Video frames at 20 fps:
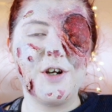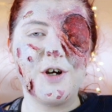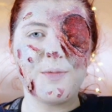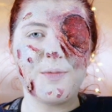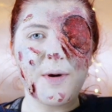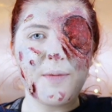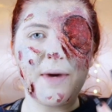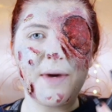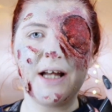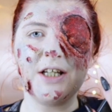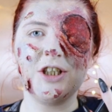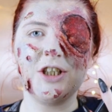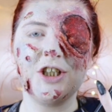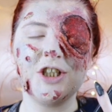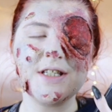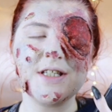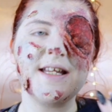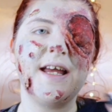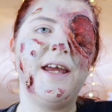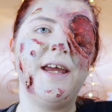up, I'm actually
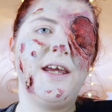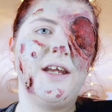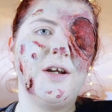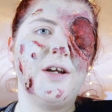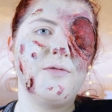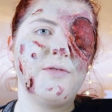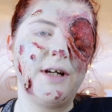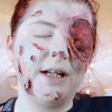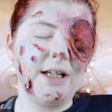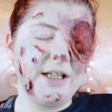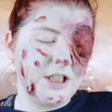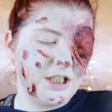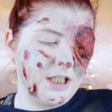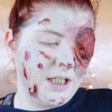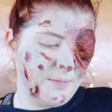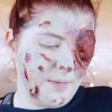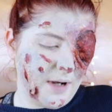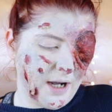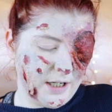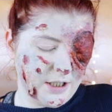just taking a really
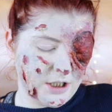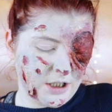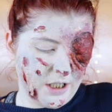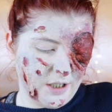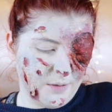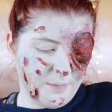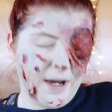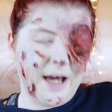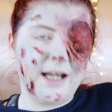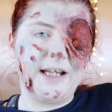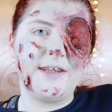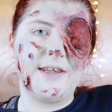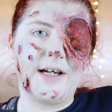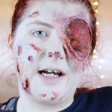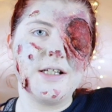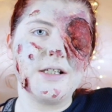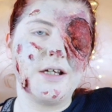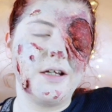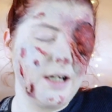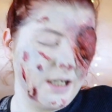cheap eyeshadow palette that
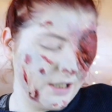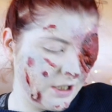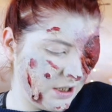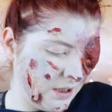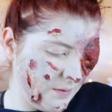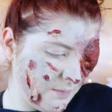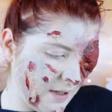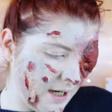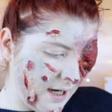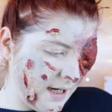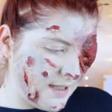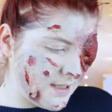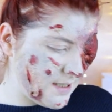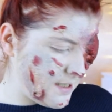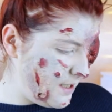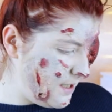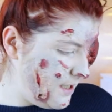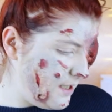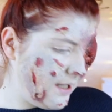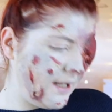I don't actually mind
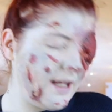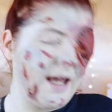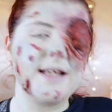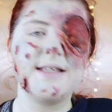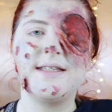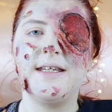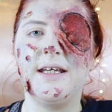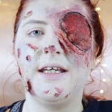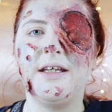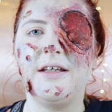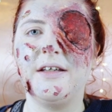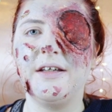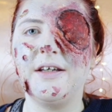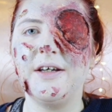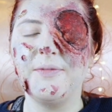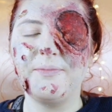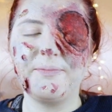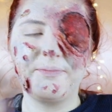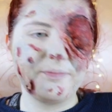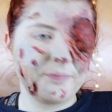getting
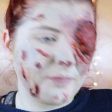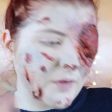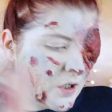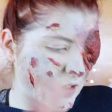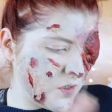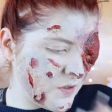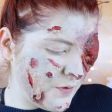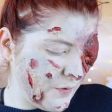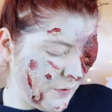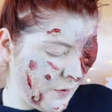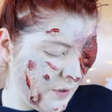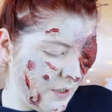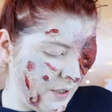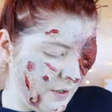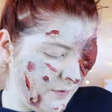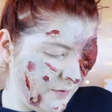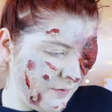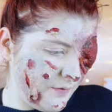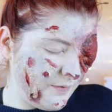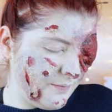sort
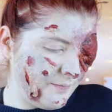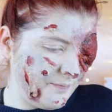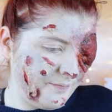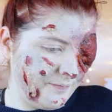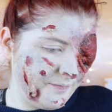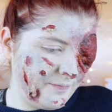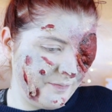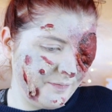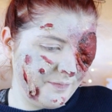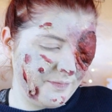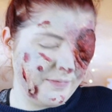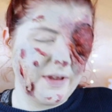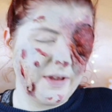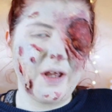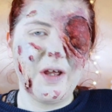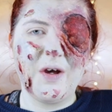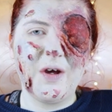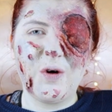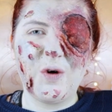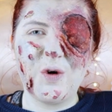of
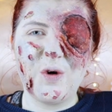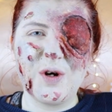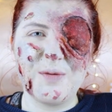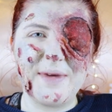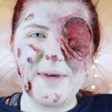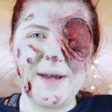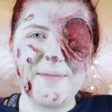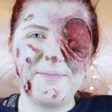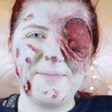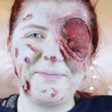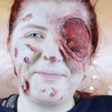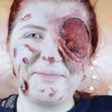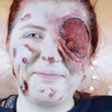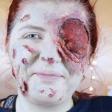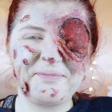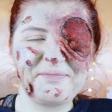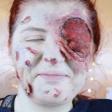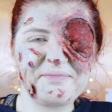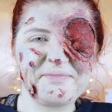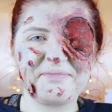all a bit
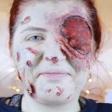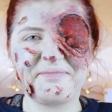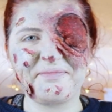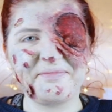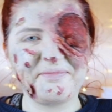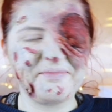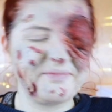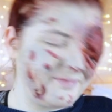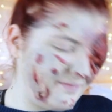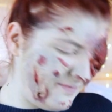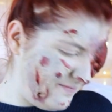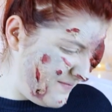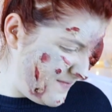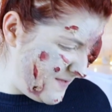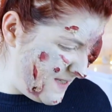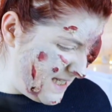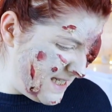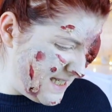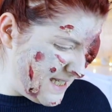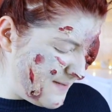
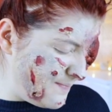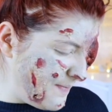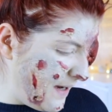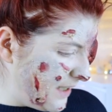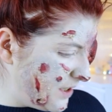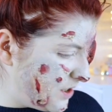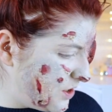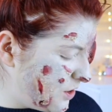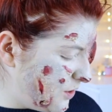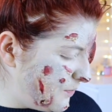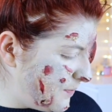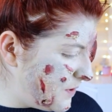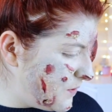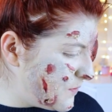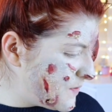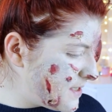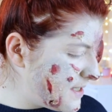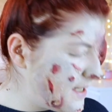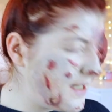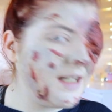smashed up, and
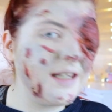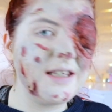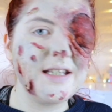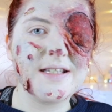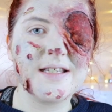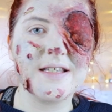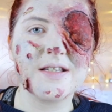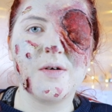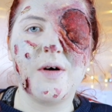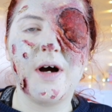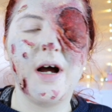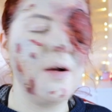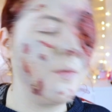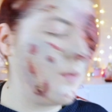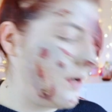you'll see this is quite